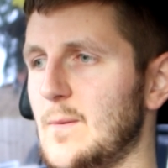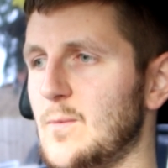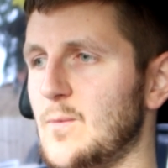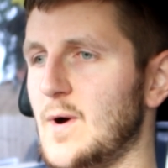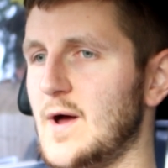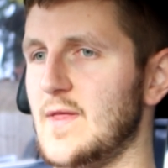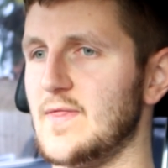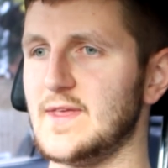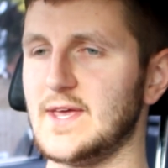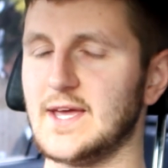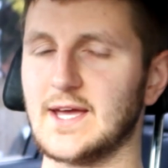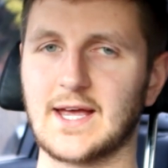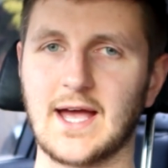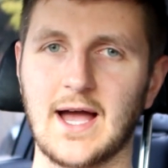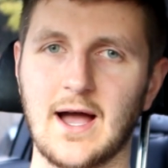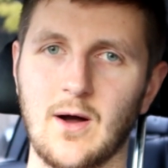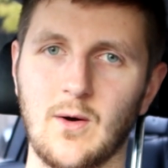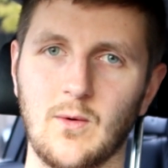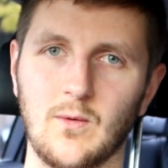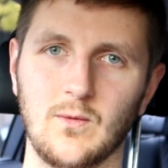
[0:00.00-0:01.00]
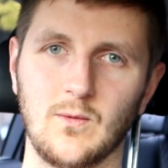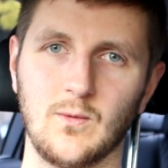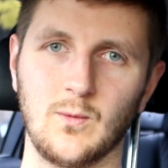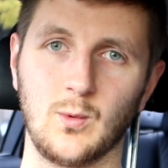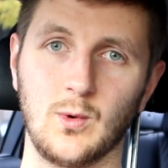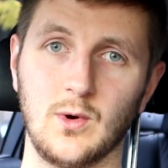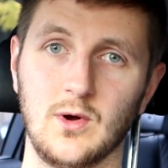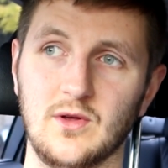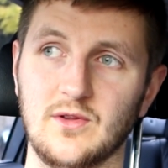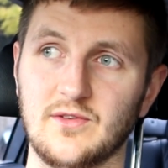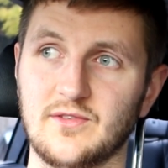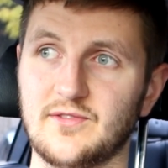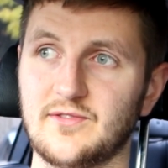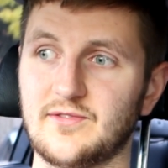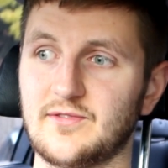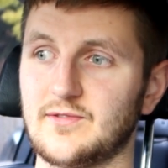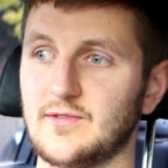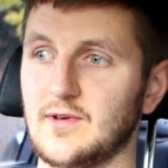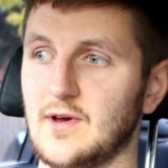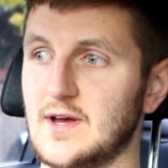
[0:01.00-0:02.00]
the account
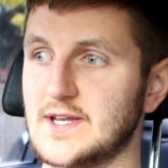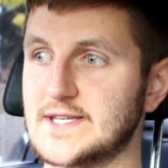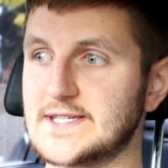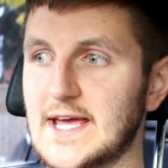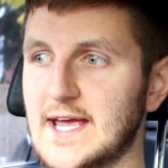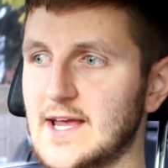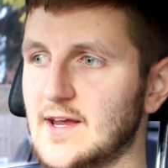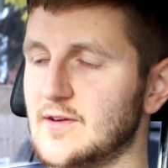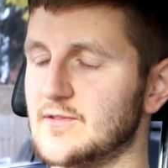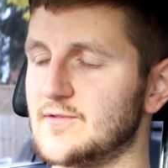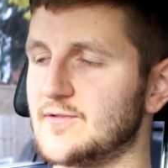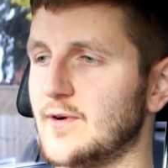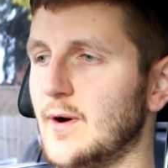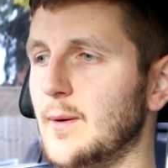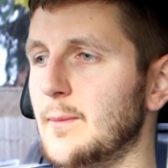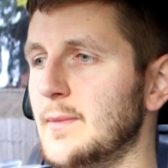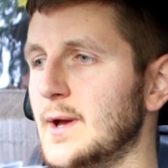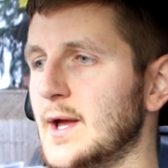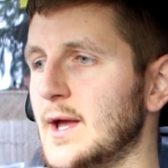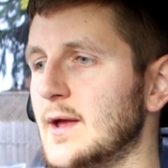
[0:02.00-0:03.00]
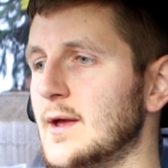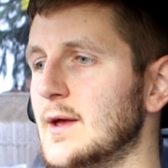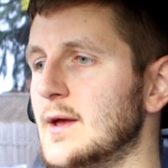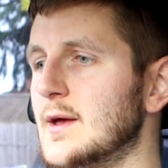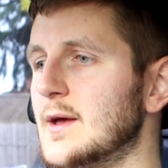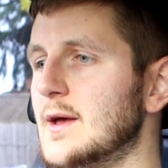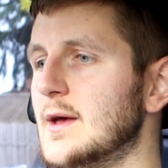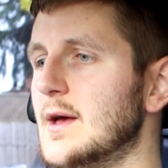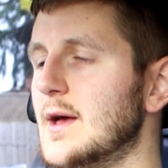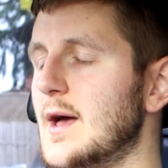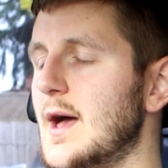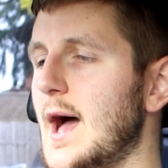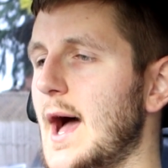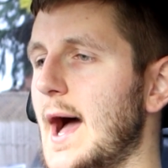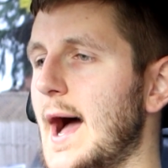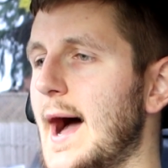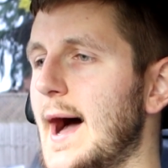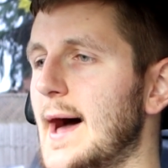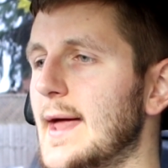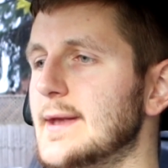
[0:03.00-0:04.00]
was taken from me.
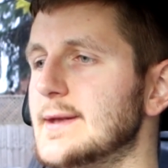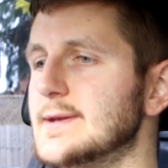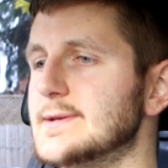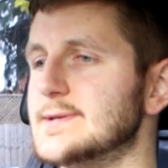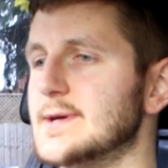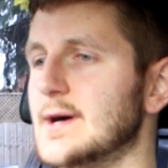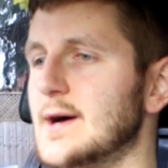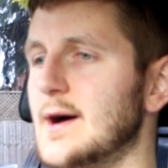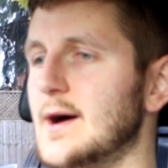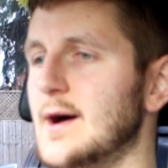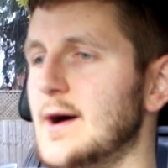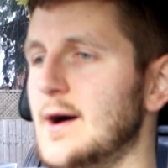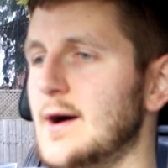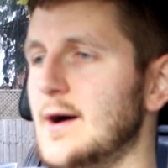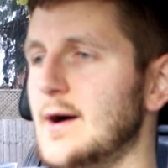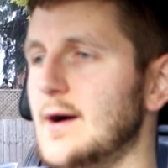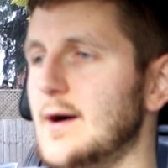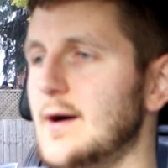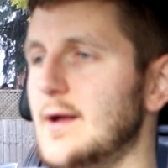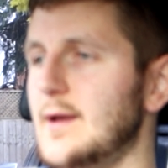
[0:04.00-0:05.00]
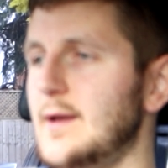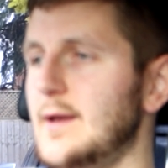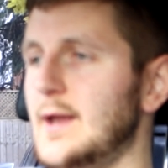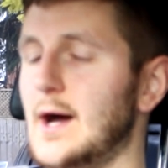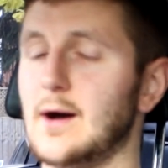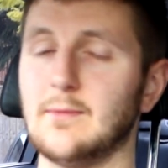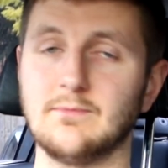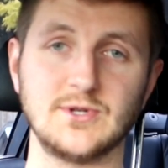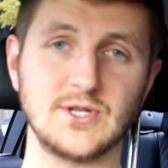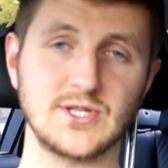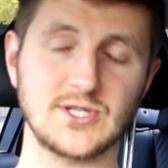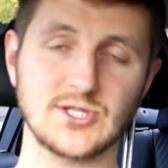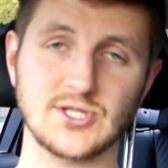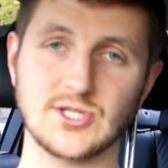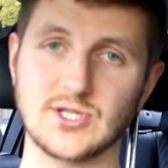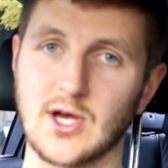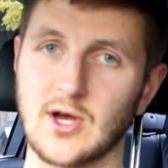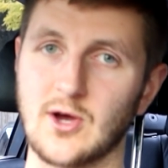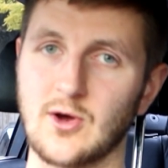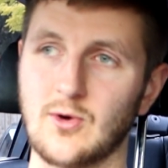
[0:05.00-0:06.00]
And now
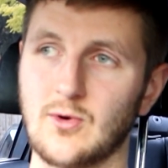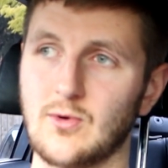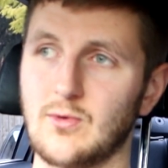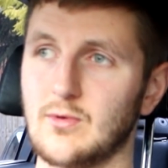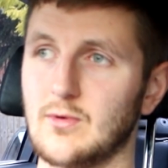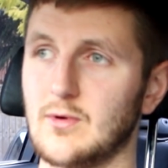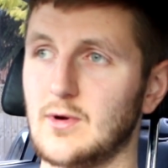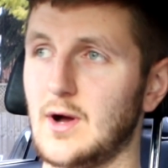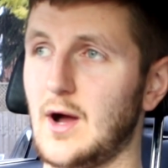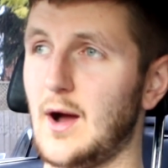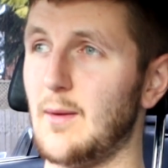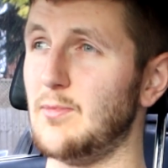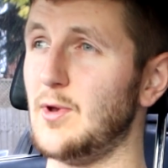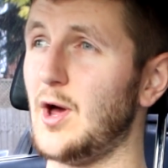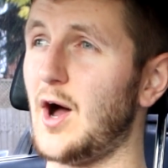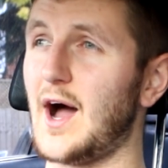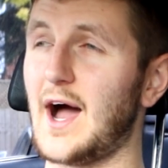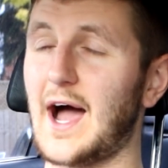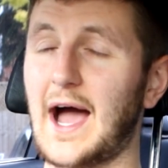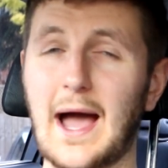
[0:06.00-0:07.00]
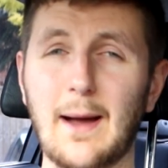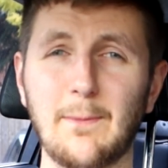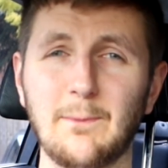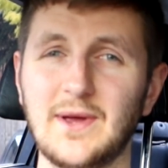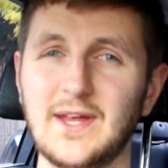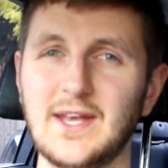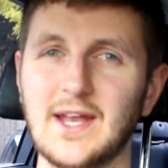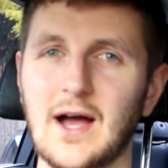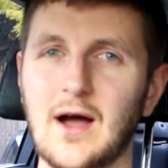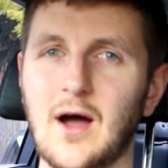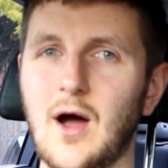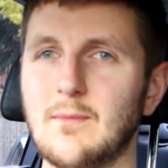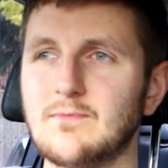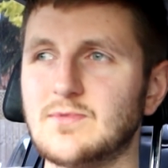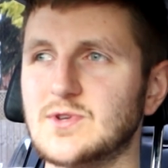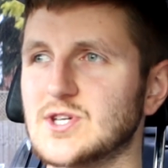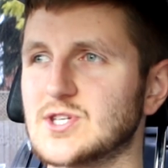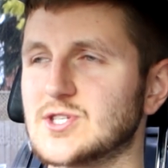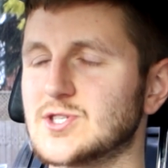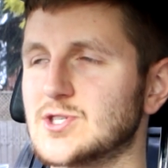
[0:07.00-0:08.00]
I'm not happy now,
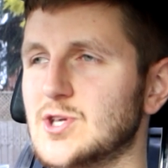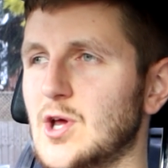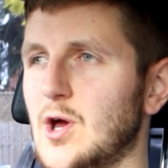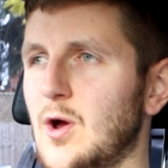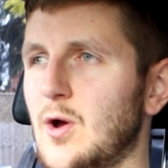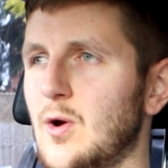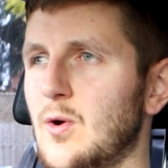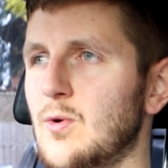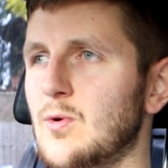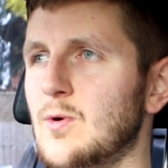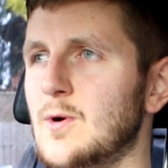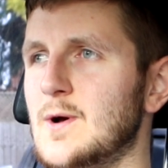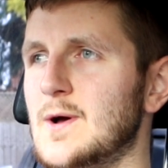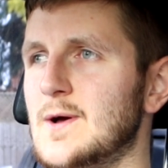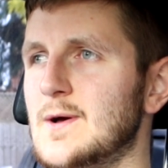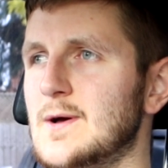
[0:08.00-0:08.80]
I'm just so